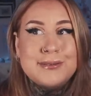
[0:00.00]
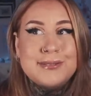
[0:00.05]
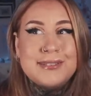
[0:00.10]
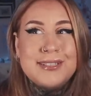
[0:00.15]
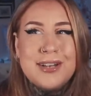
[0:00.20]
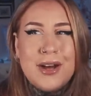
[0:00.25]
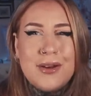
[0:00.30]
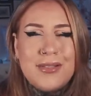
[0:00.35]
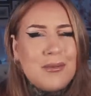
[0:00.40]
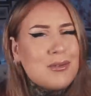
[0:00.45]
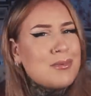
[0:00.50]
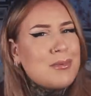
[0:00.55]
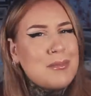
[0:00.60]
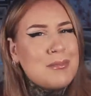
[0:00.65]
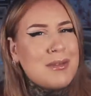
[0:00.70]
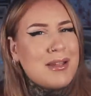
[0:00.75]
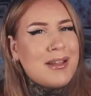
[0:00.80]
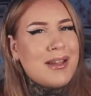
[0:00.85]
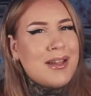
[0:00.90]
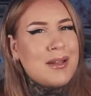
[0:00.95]
You know, that would
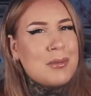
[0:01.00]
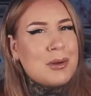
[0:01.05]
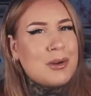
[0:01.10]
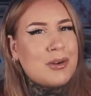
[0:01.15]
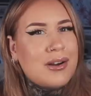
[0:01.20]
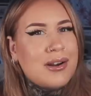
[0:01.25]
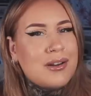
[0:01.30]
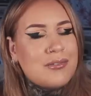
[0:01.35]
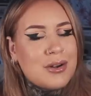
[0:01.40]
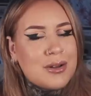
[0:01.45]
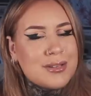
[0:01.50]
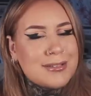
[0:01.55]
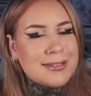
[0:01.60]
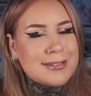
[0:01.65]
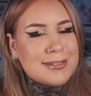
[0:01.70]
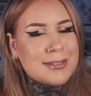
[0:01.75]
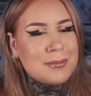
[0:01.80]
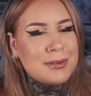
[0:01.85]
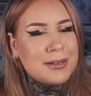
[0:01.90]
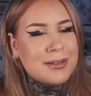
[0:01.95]
make me a hypocrite if I
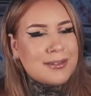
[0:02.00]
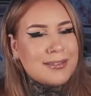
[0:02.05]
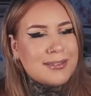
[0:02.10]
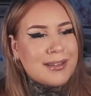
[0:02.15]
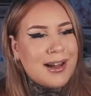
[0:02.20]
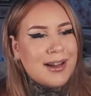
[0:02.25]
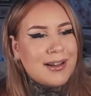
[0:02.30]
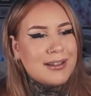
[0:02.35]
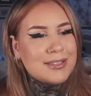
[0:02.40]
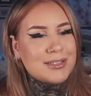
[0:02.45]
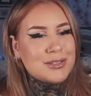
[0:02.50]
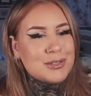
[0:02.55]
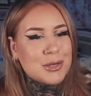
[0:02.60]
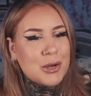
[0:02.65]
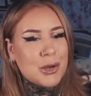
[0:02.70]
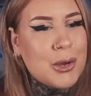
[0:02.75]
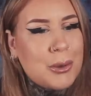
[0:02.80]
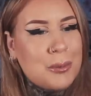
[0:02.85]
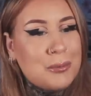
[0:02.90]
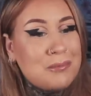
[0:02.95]
said something like that.
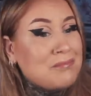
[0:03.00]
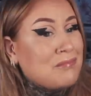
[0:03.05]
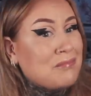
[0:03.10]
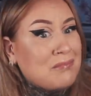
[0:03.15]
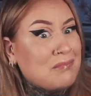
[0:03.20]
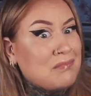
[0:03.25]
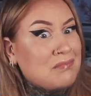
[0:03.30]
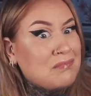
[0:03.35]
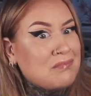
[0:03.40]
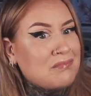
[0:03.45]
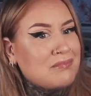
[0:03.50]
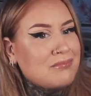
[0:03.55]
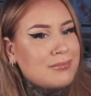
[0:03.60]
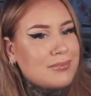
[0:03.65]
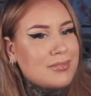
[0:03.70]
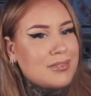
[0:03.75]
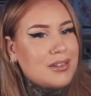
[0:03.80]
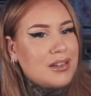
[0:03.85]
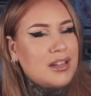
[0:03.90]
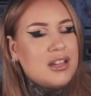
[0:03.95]
So,
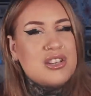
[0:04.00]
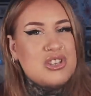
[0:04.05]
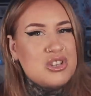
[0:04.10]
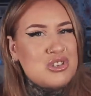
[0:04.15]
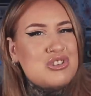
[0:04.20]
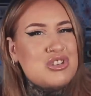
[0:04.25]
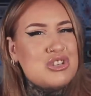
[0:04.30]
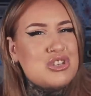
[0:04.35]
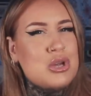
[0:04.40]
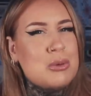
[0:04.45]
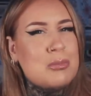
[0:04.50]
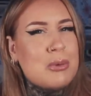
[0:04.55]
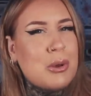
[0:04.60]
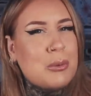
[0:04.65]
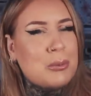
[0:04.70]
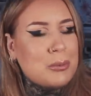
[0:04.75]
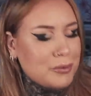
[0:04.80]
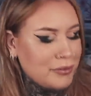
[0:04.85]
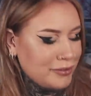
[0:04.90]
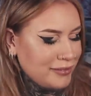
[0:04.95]
you do you, boo.